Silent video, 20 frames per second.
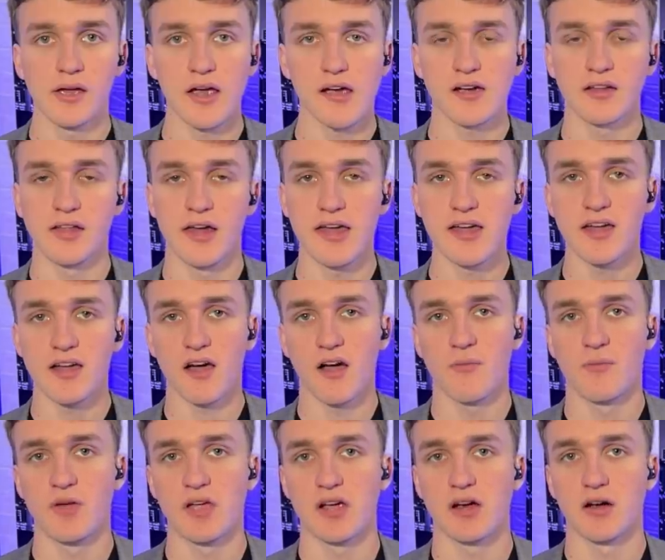Kari Lake
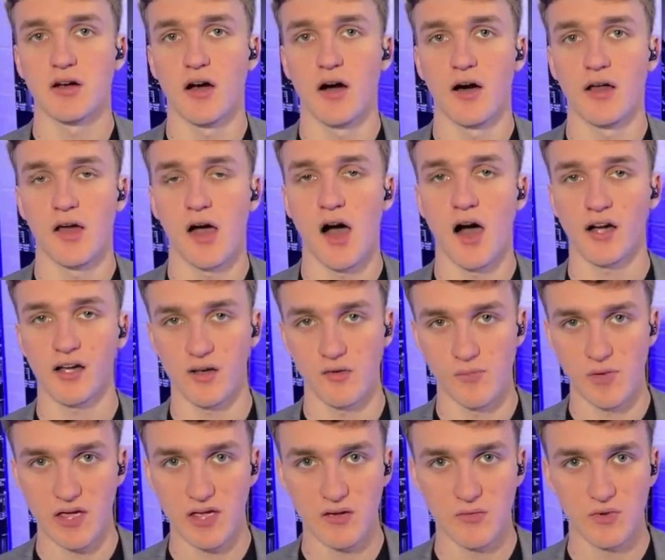appeared on
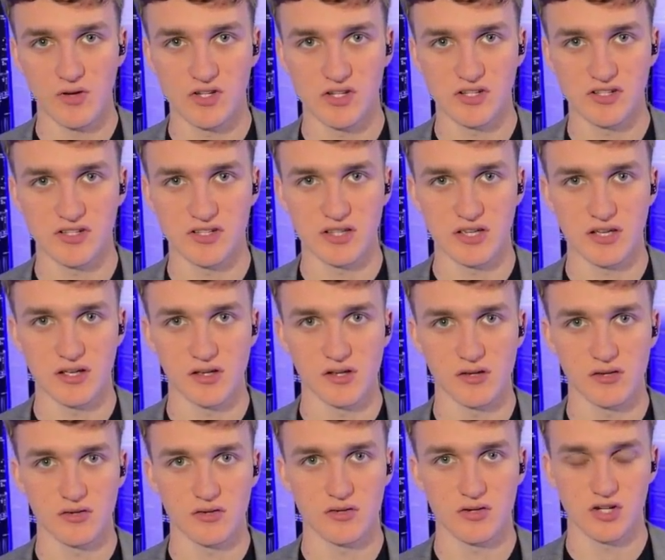Huckabee, which is the
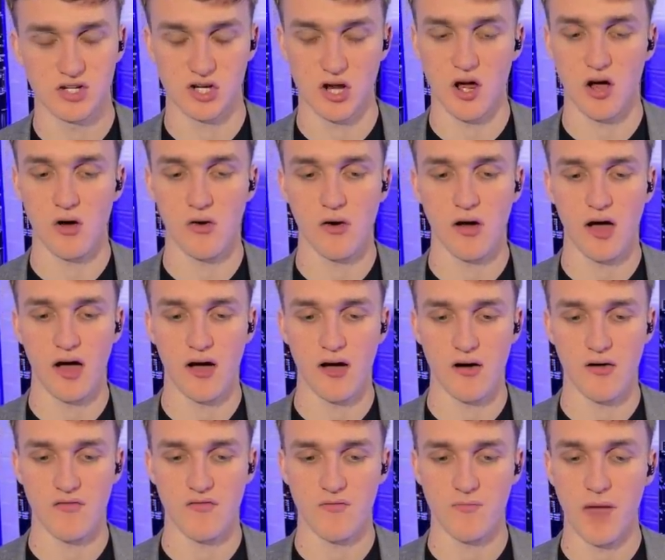show
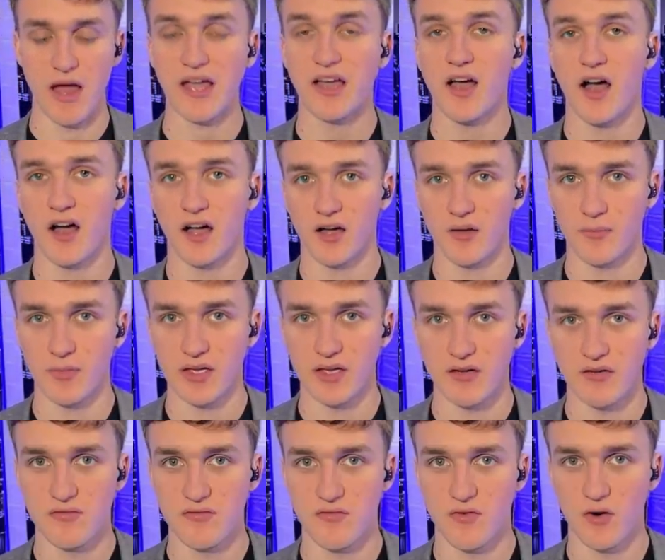of Mike
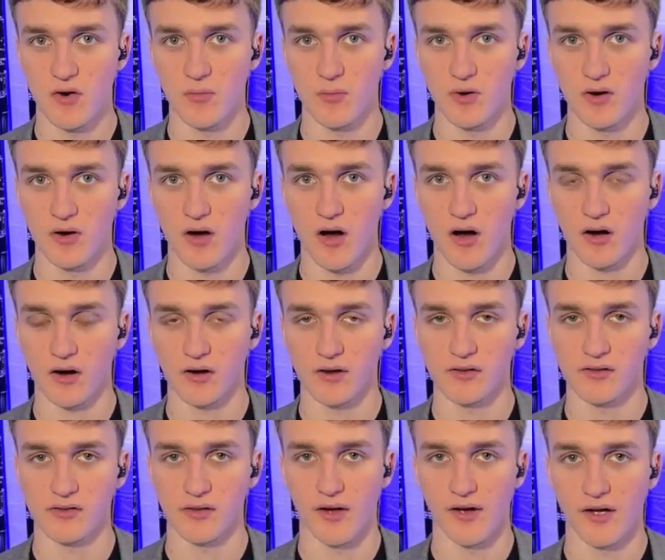Huckabee, former
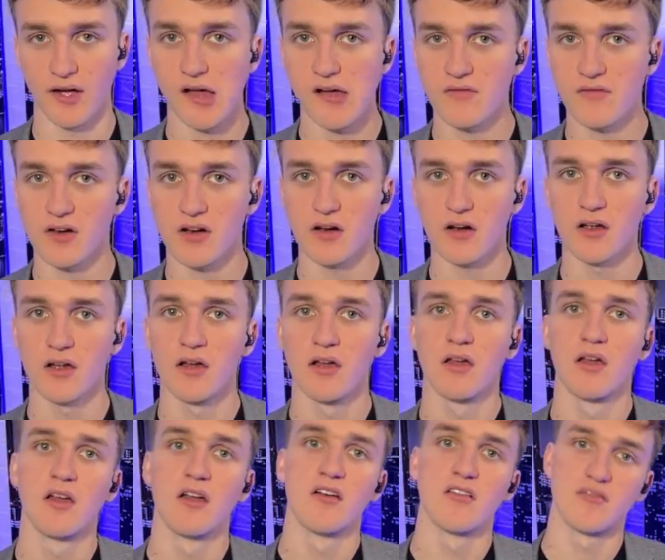Arkansas governor,
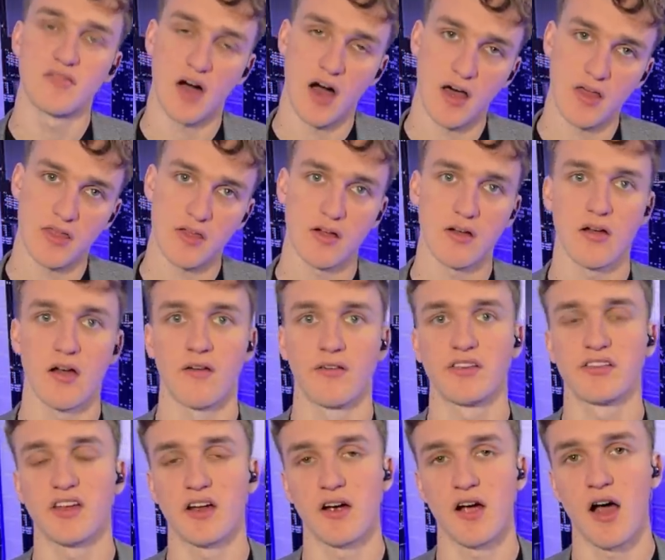father of
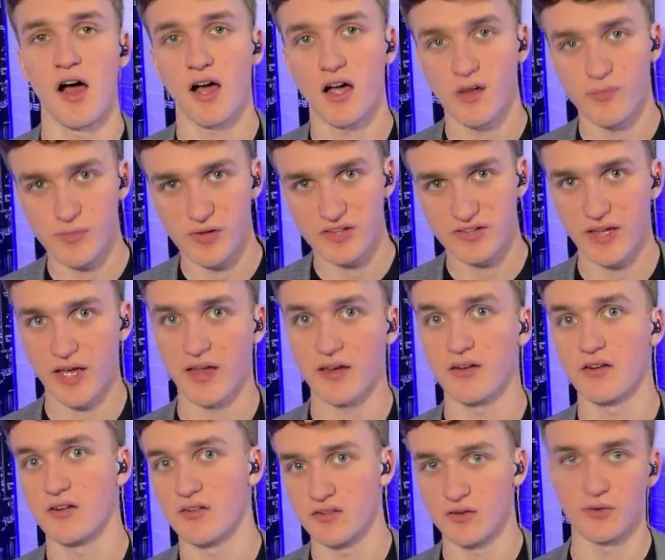Sarah Huckabee
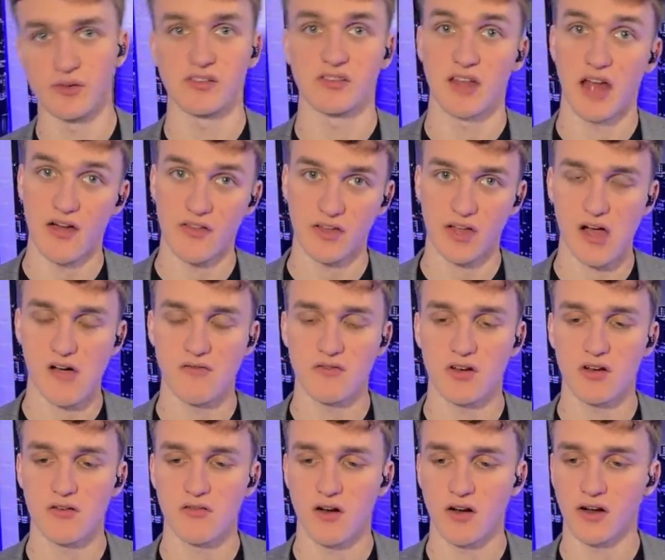Sanders, who is now the
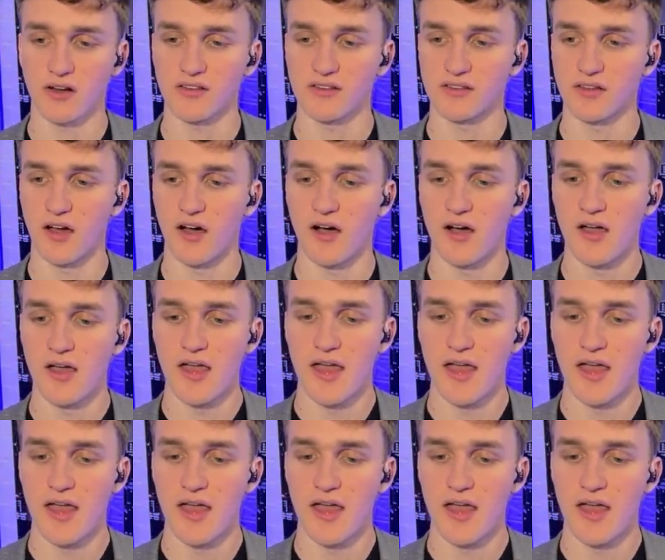governor of Arkansas.